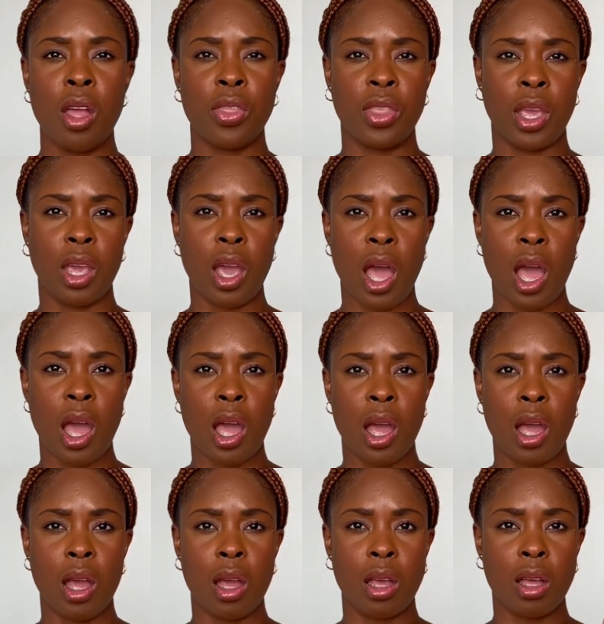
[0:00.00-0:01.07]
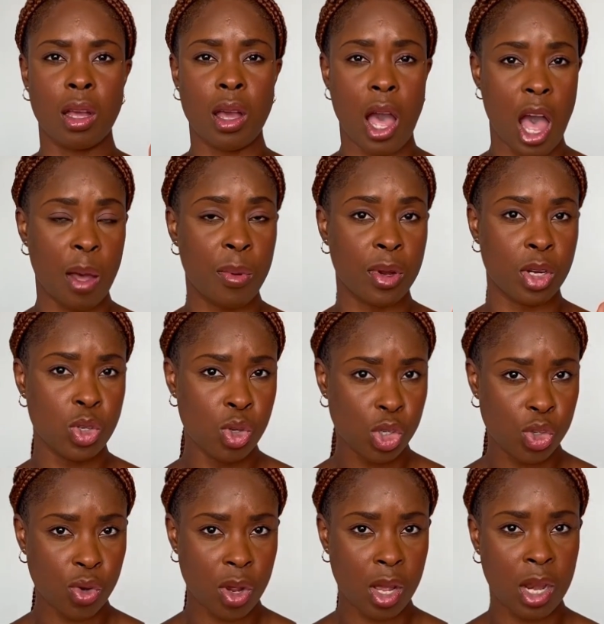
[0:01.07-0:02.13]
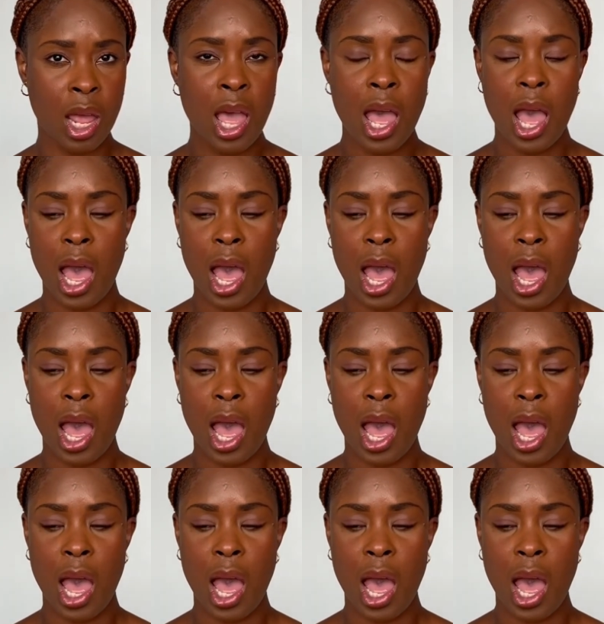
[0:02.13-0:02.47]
They are carbon neutral